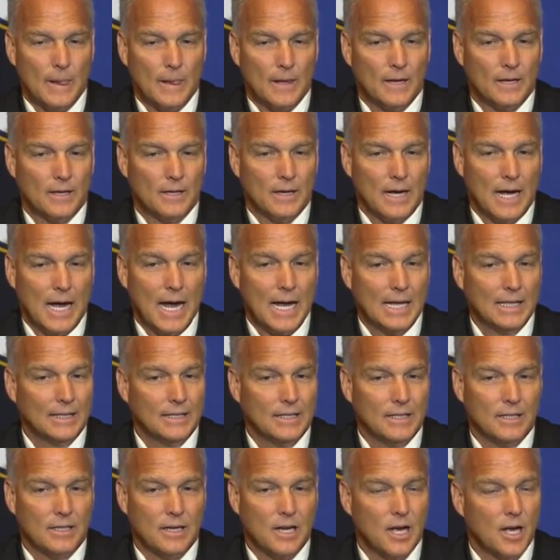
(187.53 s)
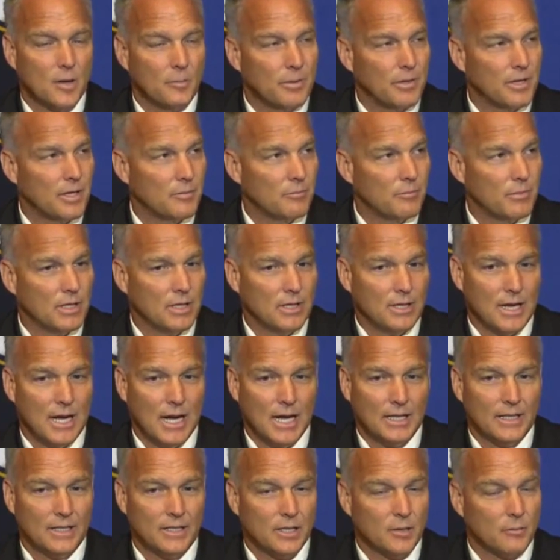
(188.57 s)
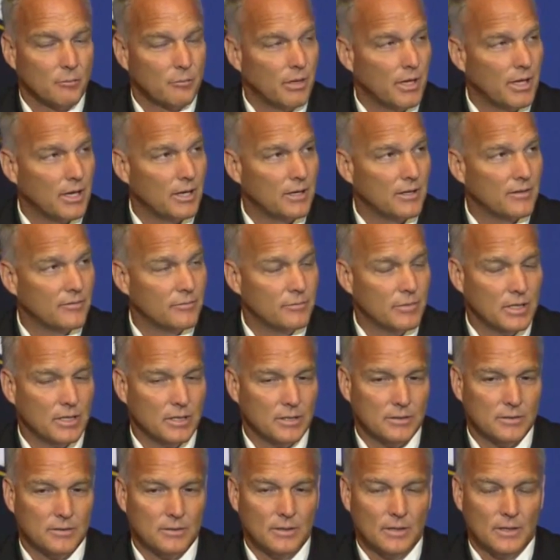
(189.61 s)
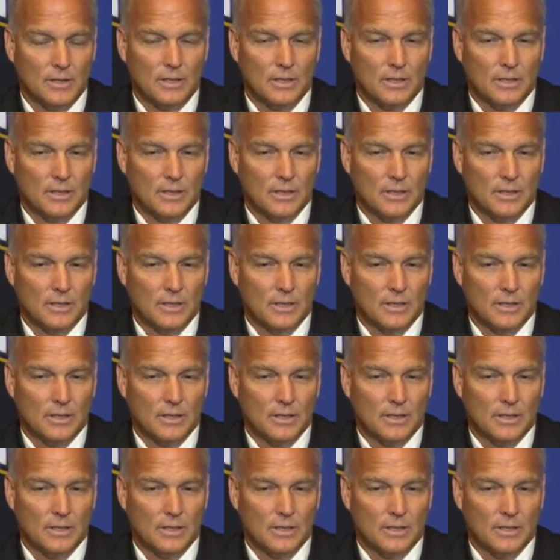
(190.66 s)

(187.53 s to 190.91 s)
highly competent men, highly competitive men,